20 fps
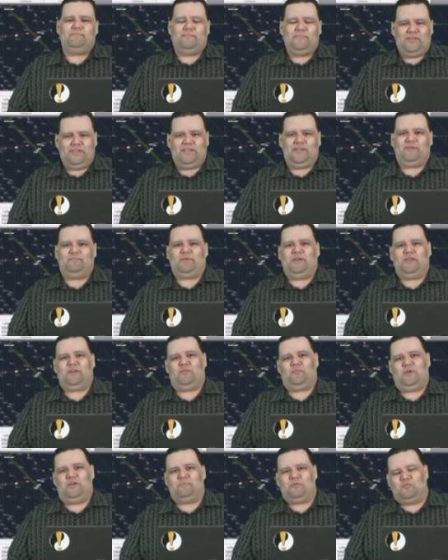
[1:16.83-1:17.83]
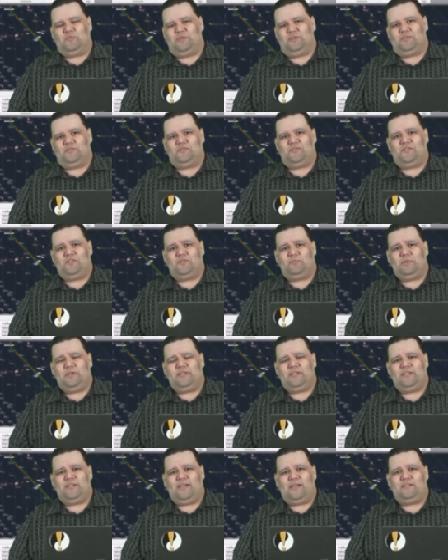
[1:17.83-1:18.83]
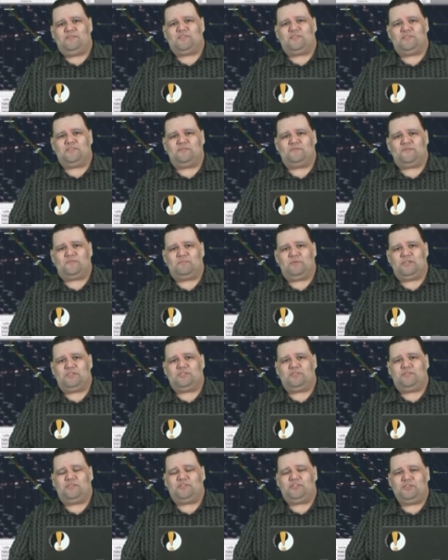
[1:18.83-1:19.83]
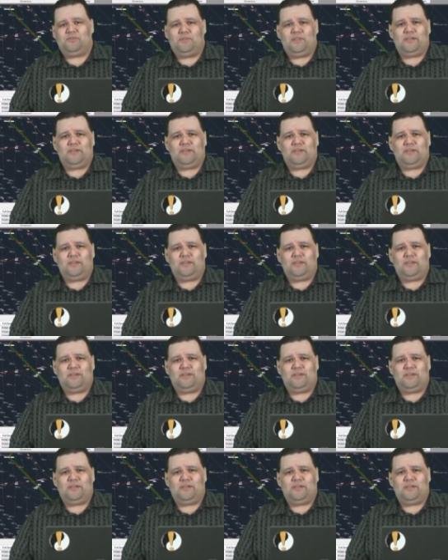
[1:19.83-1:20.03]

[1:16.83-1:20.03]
many panorama windows displaying analysis information that